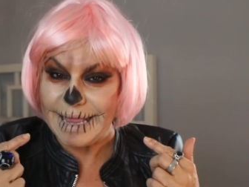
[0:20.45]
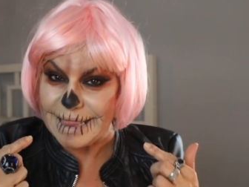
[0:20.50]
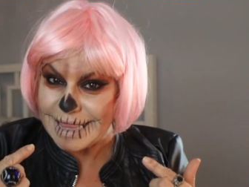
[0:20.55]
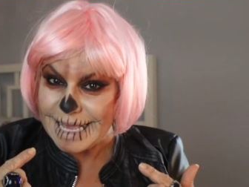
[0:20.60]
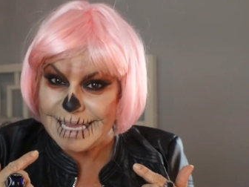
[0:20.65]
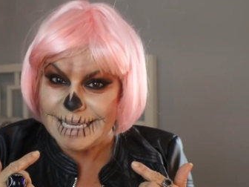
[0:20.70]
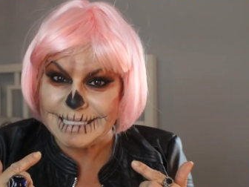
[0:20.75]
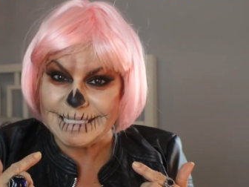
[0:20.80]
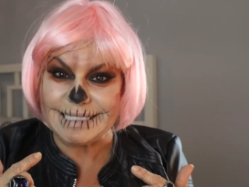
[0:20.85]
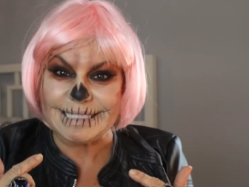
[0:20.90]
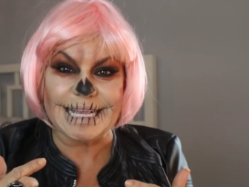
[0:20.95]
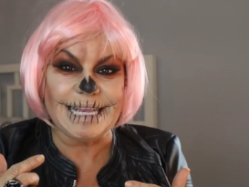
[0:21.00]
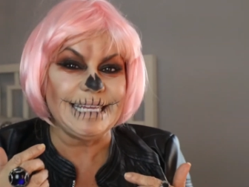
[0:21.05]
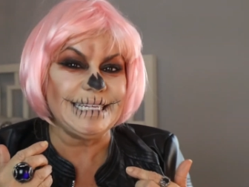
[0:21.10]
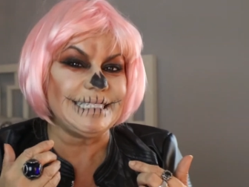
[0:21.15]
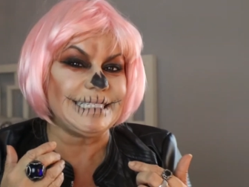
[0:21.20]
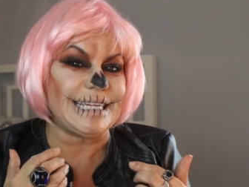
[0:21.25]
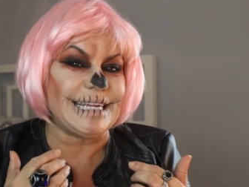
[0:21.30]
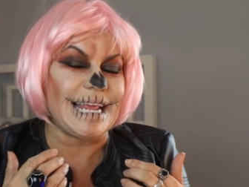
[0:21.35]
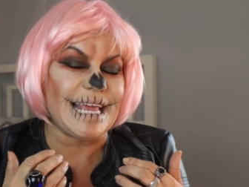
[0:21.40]
This
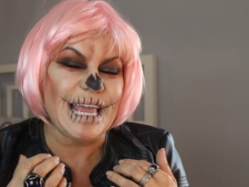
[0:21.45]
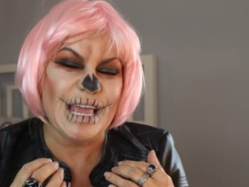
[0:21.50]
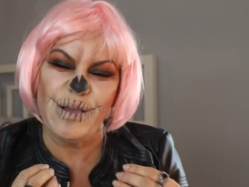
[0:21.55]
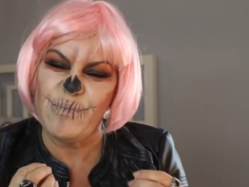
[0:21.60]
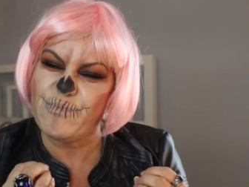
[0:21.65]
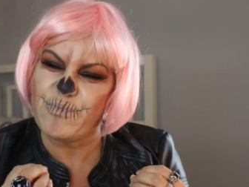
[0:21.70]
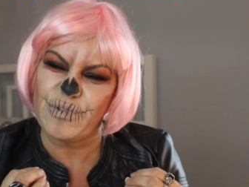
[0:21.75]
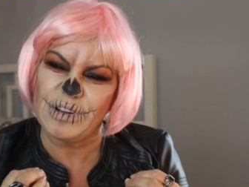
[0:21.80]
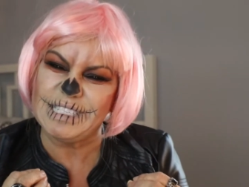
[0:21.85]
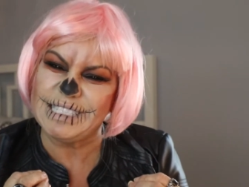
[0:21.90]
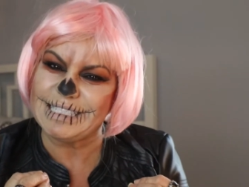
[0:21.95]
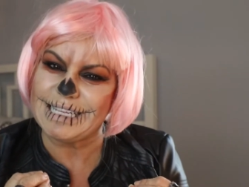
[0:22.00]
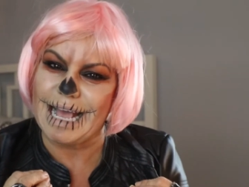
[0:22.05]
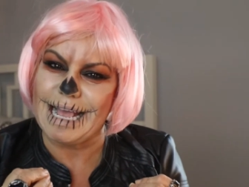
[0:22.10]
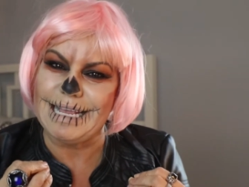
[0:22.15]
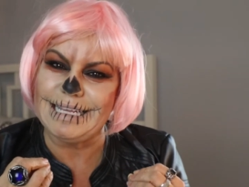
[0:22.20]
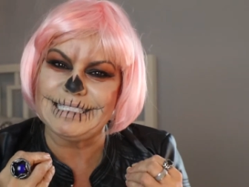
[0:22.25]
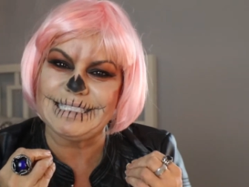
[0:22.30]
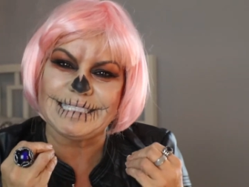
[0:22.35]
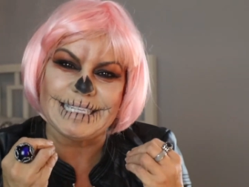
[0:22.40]
is an
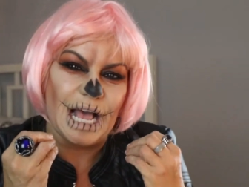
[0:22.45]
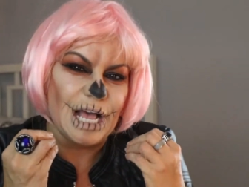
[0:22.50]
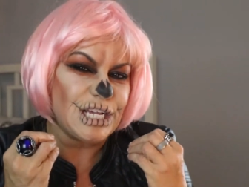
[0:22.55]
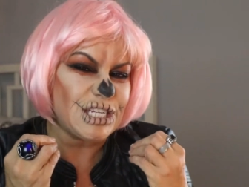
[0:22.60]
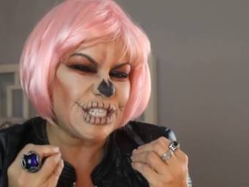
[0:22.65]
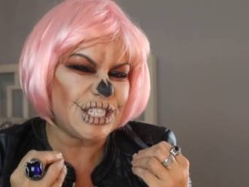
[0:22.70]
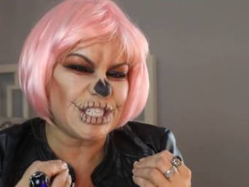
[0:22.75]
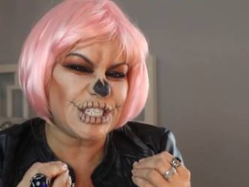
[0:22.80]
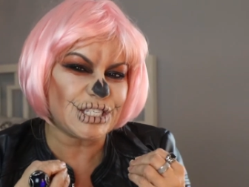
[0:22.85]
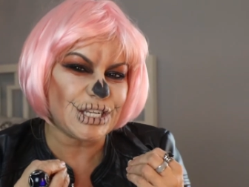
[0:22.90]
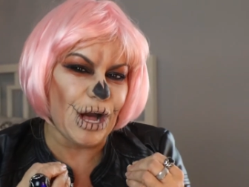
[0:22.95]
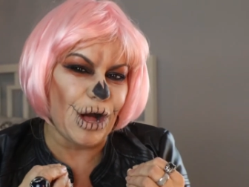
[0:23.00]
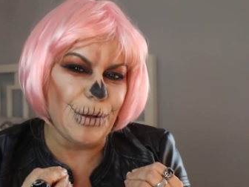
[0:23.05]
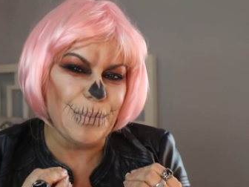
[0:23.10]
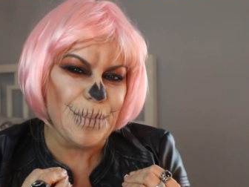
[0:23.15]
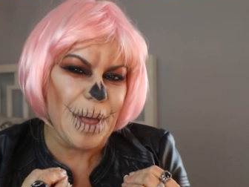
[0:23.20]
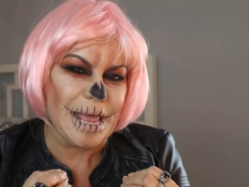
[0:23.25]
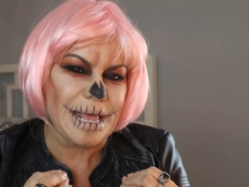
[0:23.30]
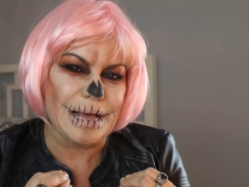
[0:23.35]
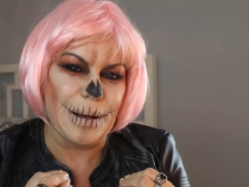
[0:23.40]
imprecise
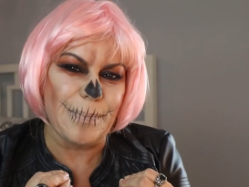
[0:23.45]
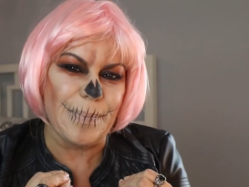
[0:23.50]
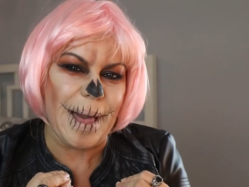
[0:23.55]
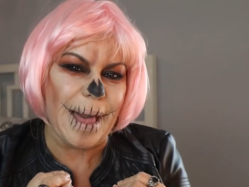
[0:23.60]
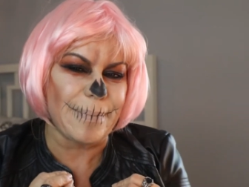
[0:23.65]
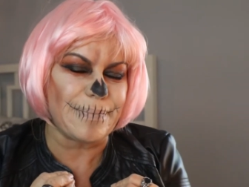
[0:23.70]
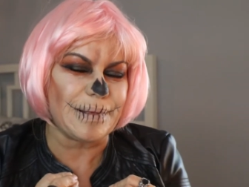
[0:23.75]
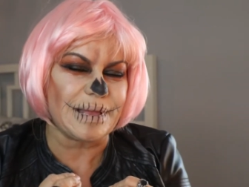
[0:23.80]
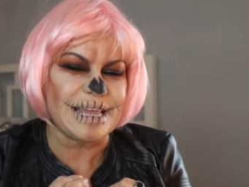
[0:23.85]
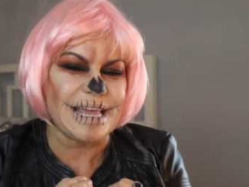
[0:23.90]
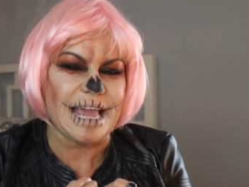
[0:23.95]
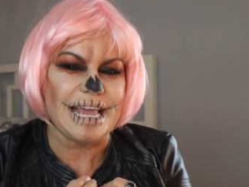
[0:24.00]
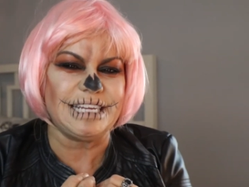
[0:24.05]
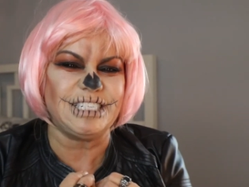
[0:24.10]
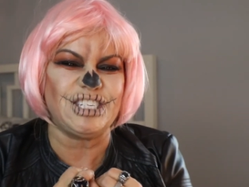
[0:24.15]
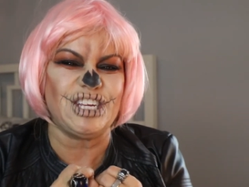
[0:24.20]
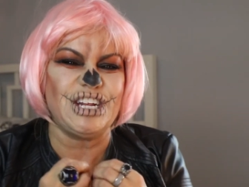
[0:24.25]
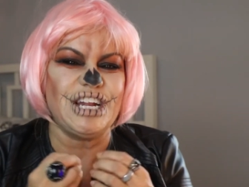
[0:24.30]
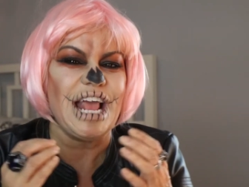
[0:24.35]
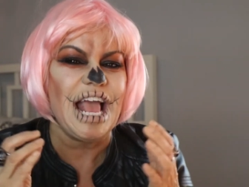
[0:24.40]
skull makeup
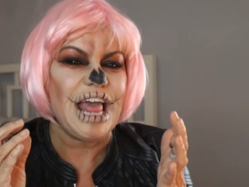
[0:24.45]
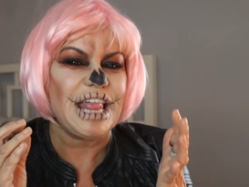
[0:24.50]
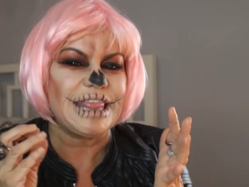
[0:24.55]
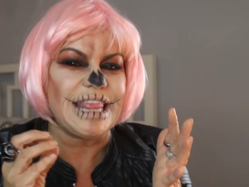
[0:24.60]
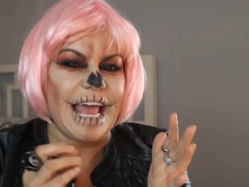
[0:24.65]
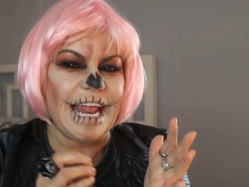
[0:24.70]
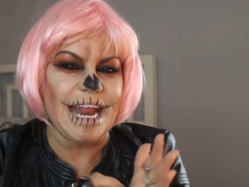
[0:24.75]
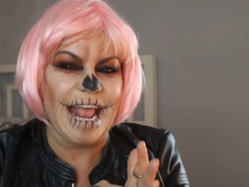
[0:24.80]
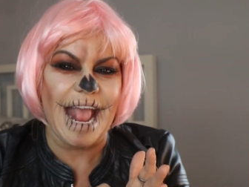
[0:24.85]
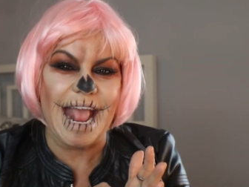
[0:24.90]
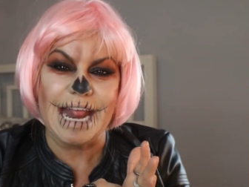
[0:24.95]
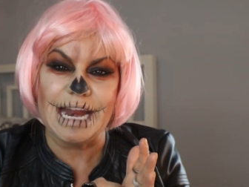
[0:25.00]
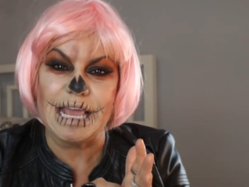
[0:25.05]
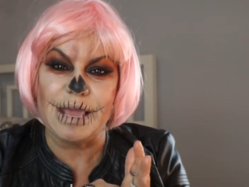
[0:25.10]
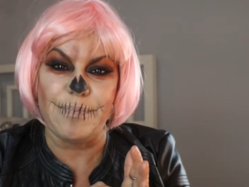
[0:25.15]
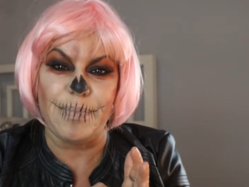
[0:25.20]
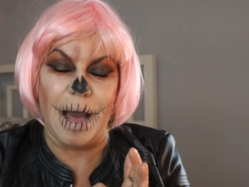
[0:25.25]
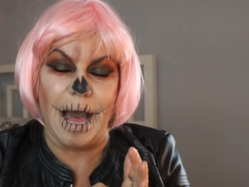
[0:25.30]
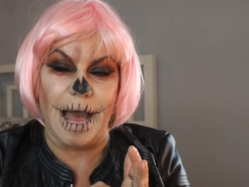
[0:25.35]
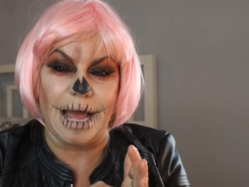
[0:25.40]
application that
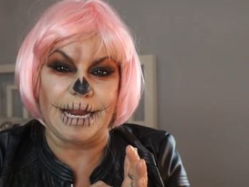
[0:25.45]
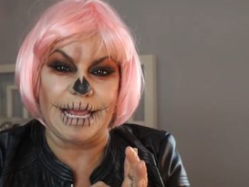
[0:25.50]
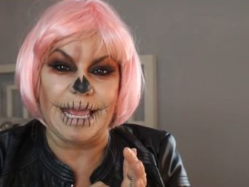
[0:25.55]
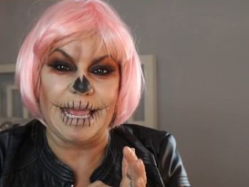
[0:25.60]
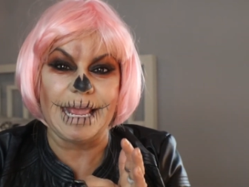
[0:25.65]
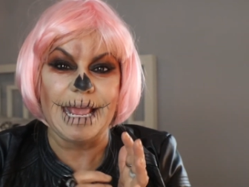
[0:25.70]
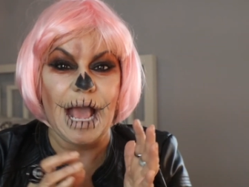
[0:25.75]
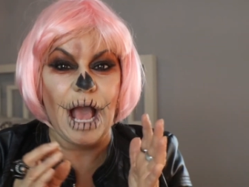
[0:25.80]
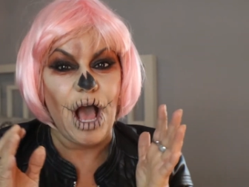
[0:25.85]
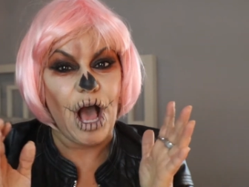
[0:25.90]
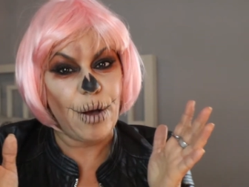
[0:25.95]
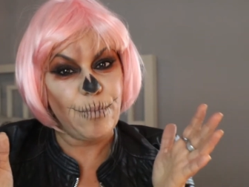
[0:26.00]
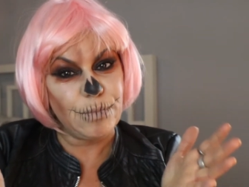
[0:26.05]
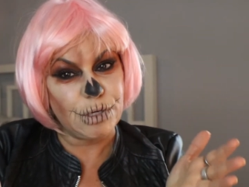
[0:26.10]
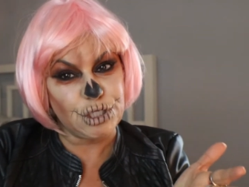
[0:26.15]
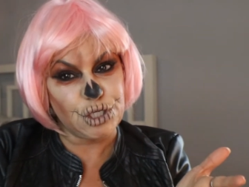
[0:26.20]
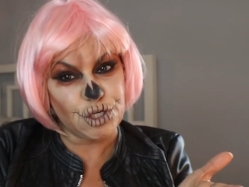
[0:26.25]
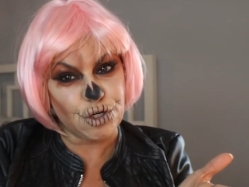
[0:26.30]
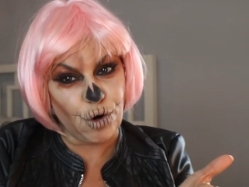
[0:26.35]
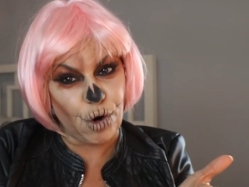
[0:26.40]
anybody,
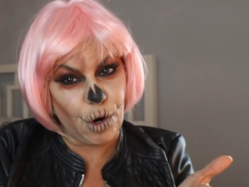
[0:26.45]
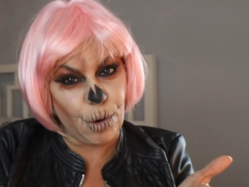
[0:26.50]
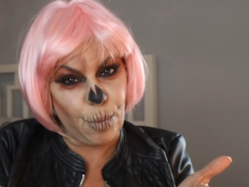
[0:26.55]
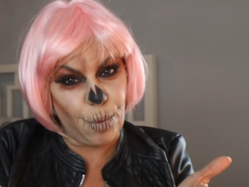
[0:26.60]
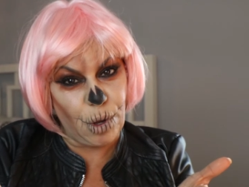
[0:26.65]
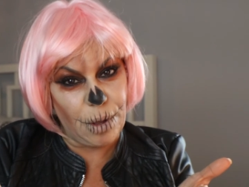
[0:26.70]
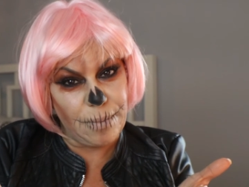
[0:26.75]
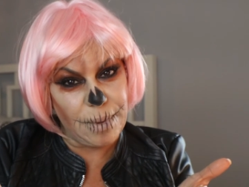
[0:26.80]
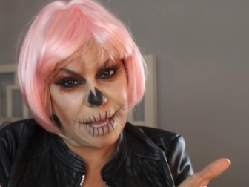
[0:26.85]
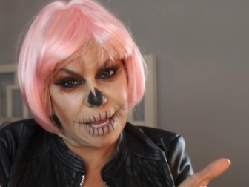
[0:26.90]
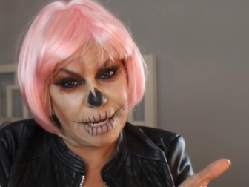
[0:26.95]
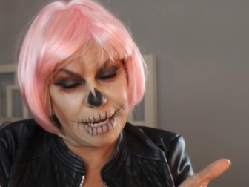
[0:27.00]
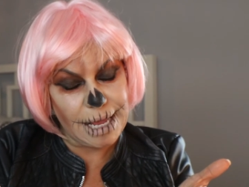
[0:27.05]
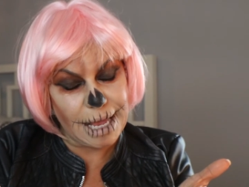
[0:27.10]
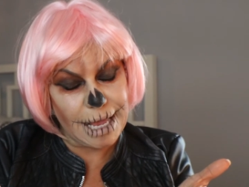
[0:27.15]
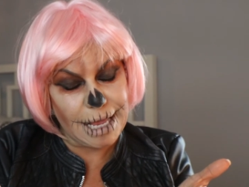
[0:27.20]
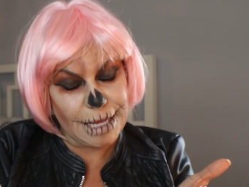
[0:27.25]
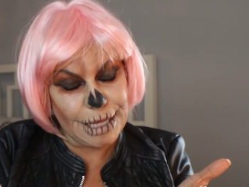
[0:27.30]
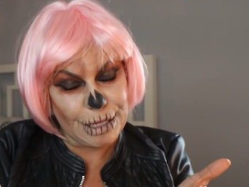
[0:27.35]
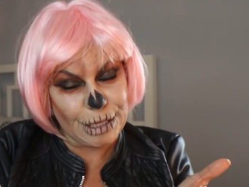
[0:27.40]
mature woman
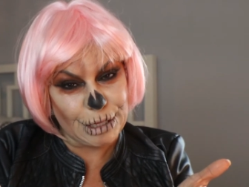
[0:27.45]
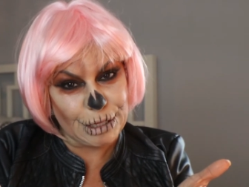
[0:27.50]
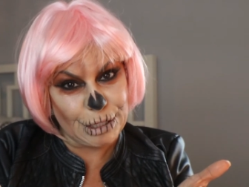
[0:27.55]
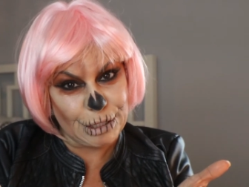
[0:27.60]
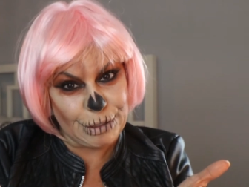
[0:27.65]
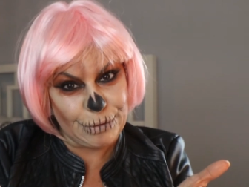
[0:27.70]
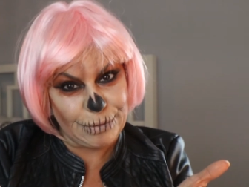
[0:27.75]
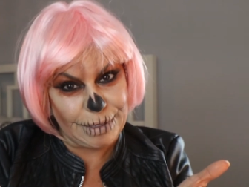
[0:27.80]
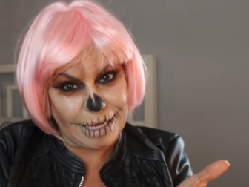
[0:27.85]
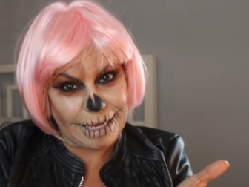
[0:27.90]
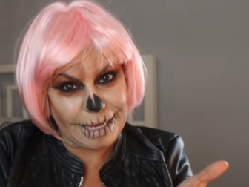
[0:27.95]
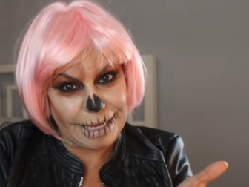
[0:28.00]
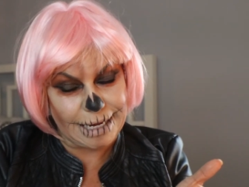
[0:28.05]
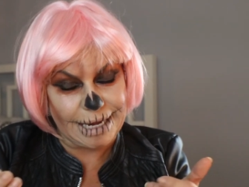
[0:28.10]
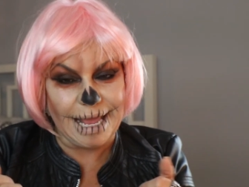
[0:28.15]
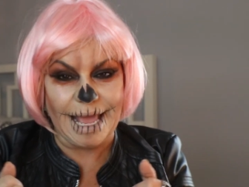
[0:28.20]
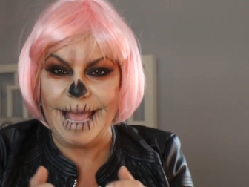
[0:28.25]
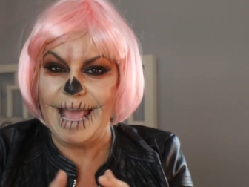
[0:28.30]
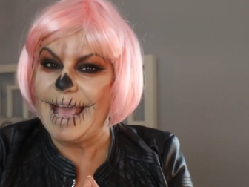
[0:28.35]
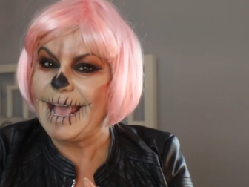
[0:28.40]

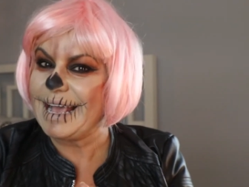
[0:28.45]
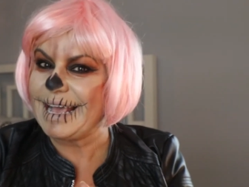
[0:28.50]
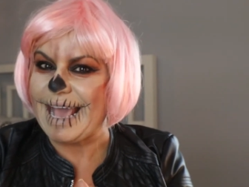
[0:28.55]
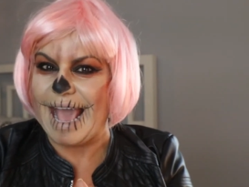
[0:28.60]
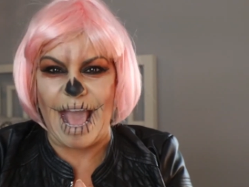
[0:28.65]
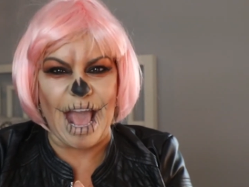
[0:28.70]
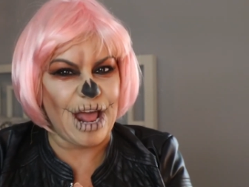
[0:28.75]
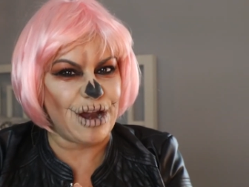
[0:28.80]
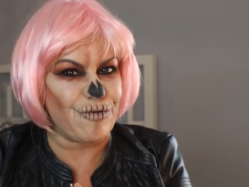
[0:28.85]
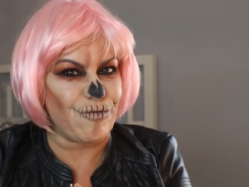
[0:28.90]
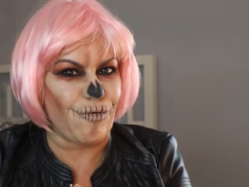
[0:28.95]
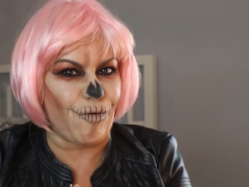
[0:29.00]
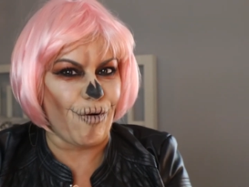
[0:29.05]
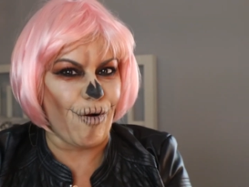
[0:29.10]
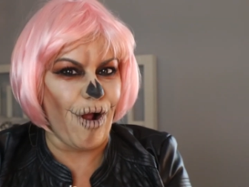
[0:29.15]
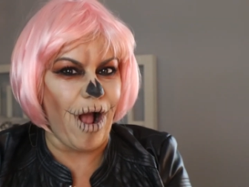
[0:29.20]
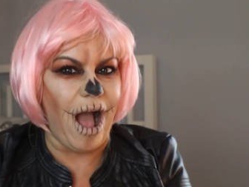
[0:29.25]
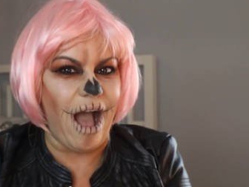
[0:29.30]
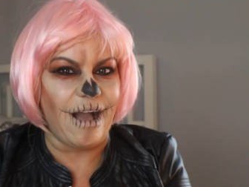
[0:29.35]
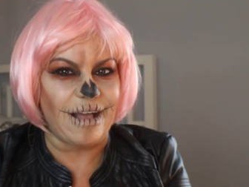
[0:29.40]
included, can
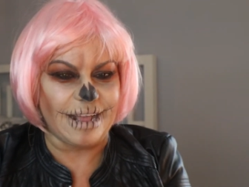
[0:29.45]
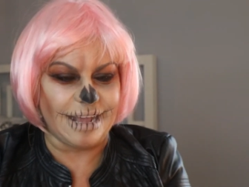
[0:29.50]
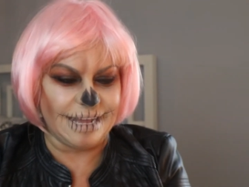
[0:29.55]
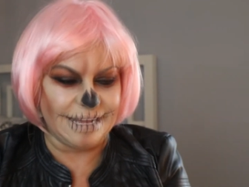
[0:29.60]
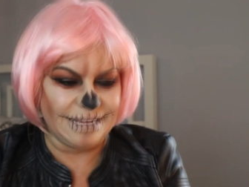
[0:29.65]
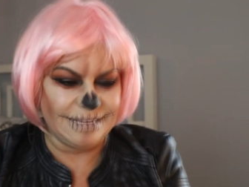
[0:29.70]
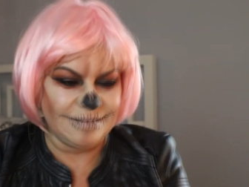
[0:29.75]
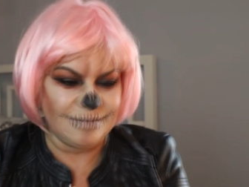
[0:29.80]
rock.